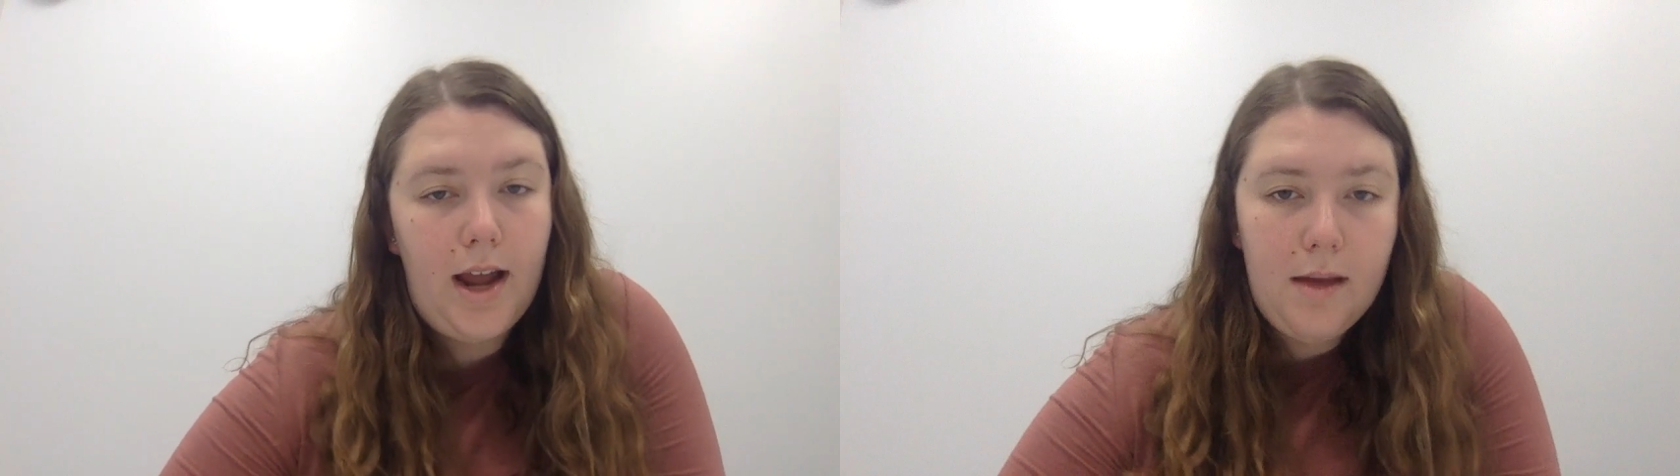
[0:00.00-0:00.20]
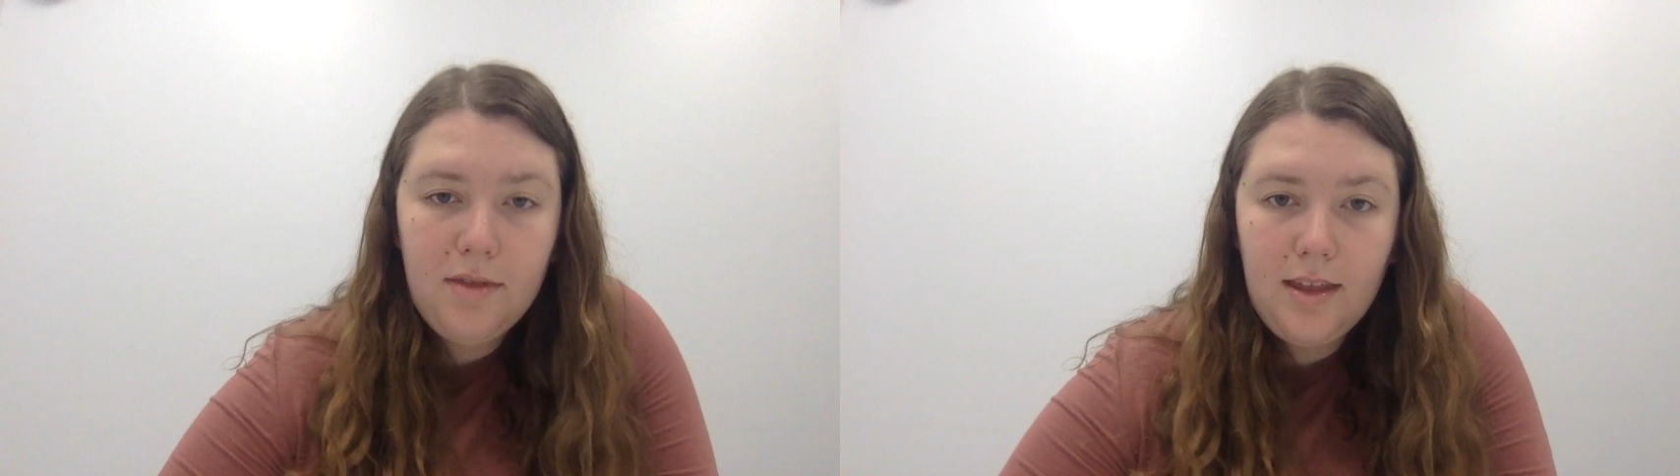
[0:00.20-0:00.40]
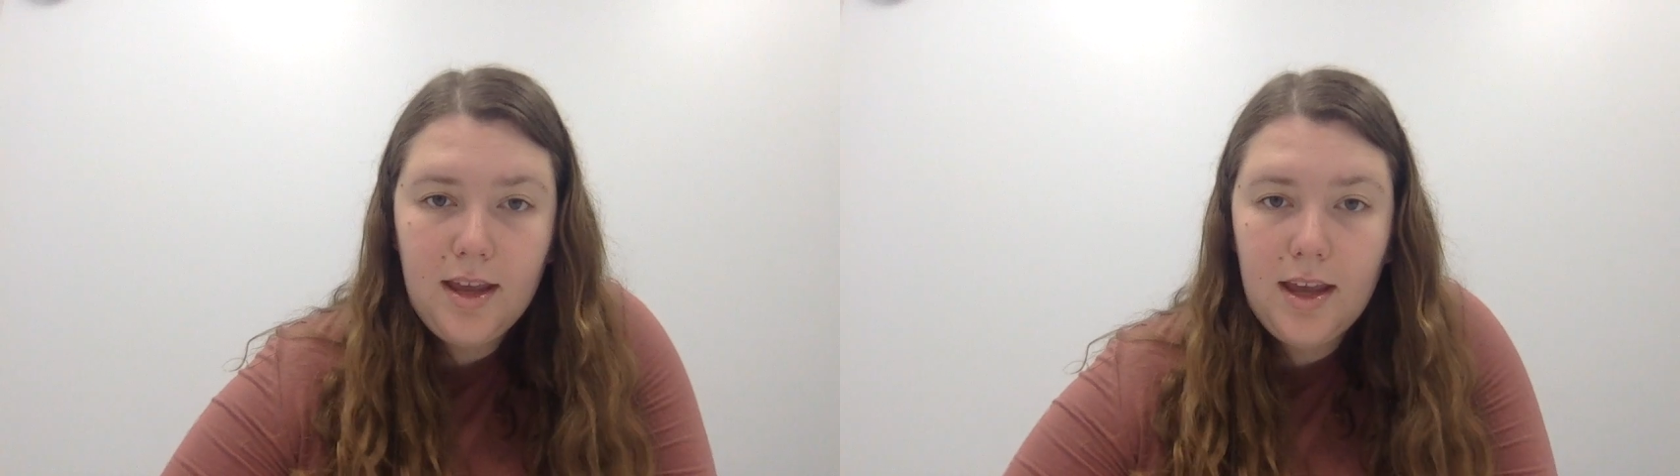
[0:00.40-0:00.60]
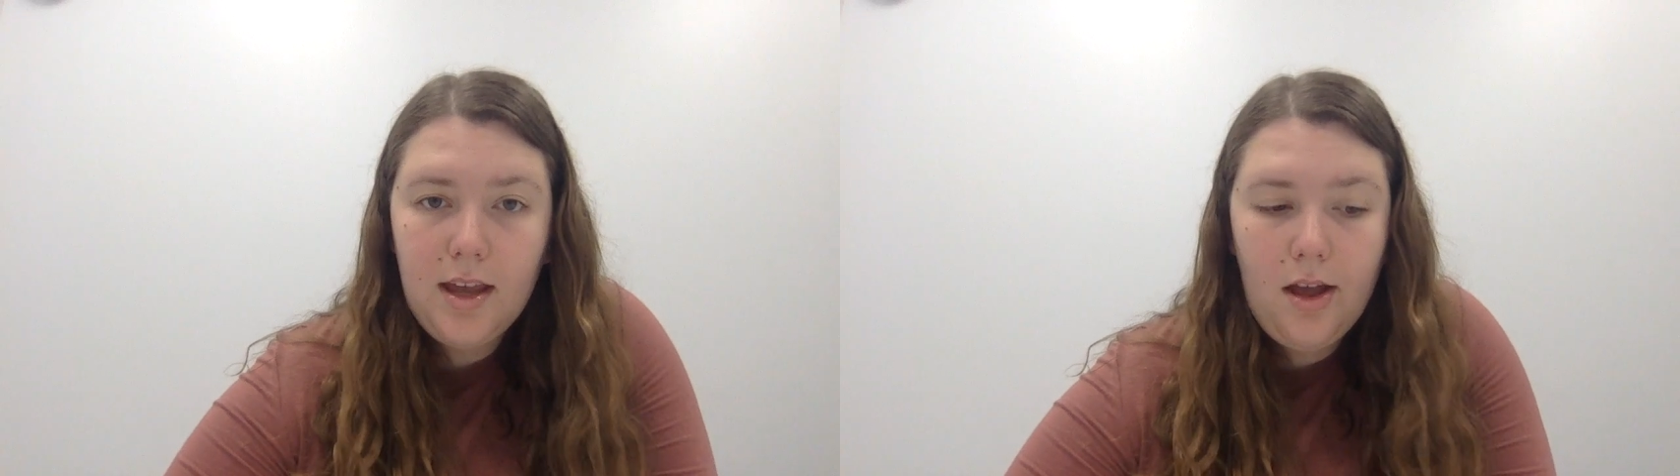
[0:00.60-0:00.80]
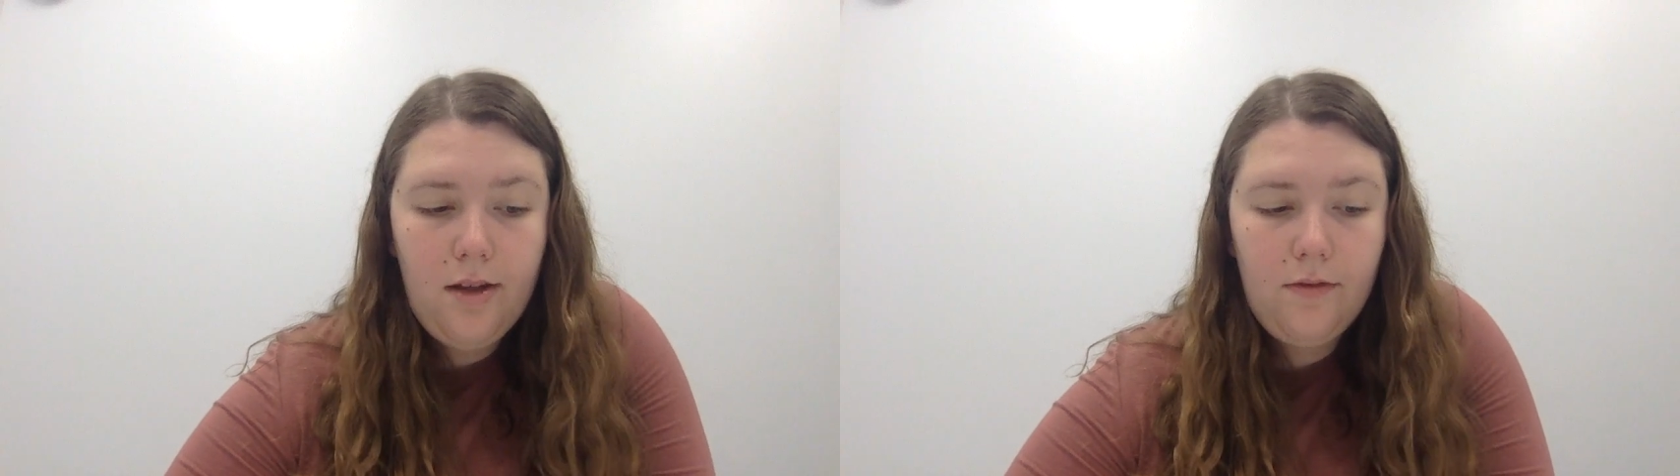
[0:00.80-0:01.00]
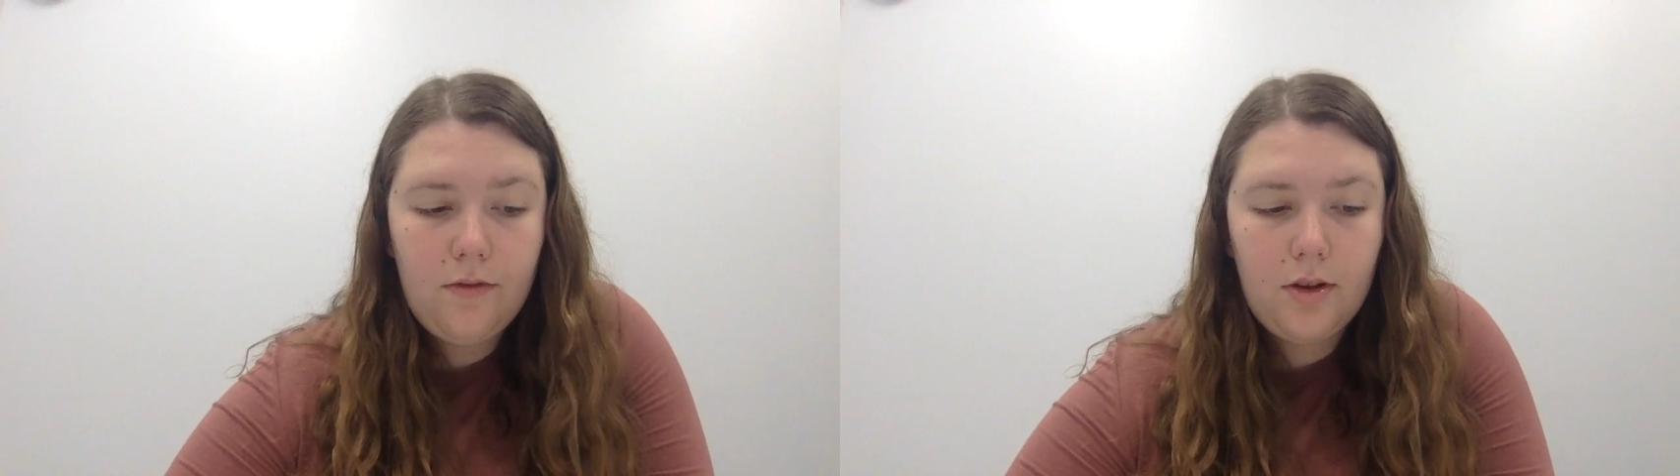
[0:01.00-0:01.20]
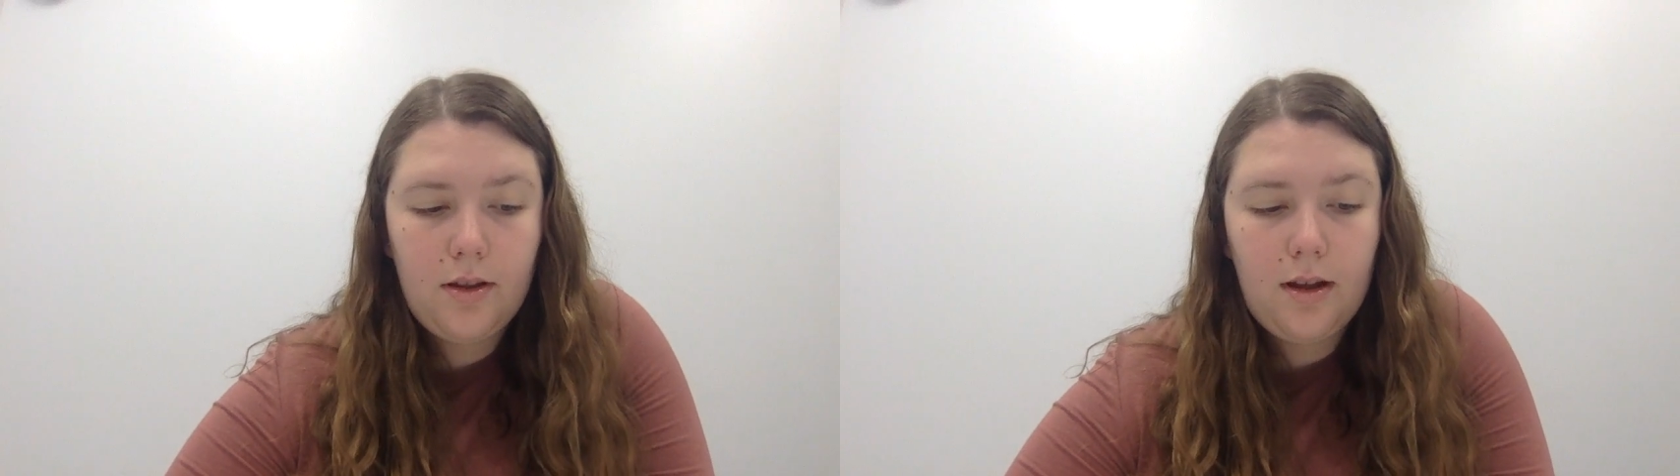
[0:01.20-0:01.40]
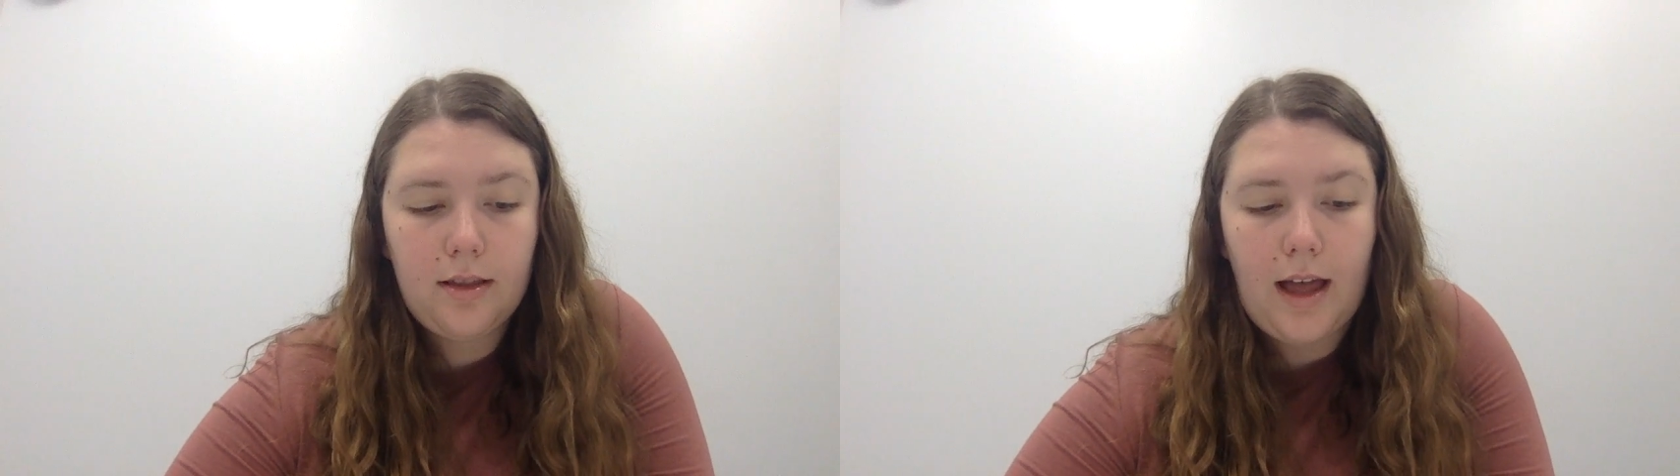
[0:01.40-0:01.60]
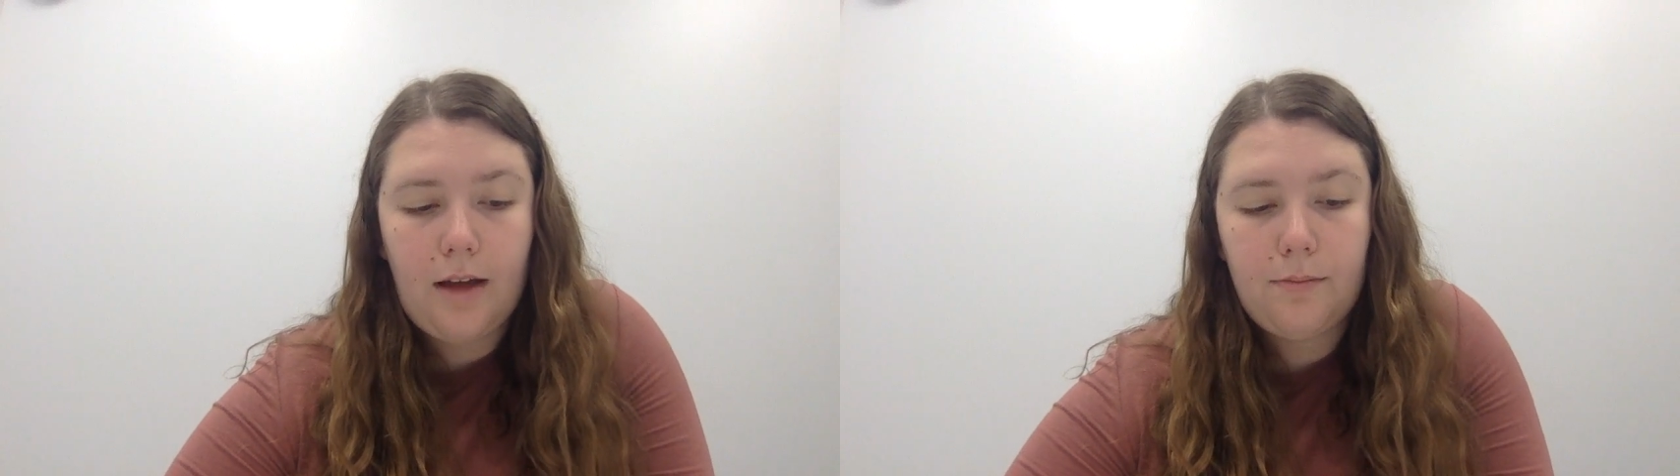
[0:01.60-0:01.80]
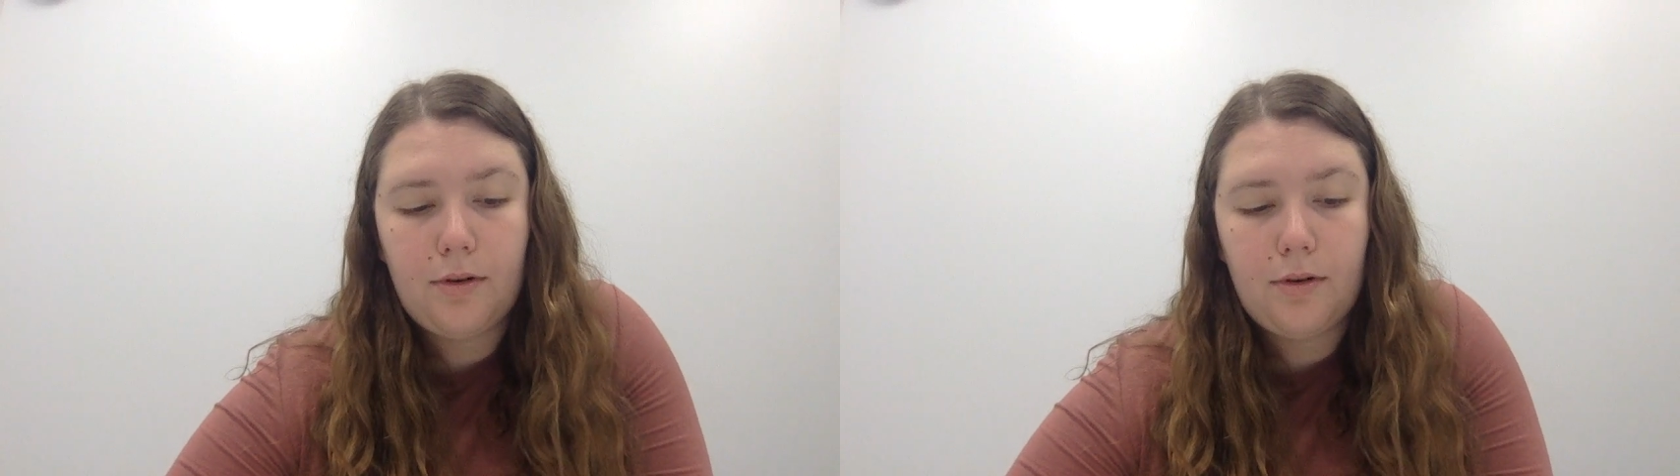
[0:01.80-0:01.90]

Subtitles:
I'm thinking of for the allowed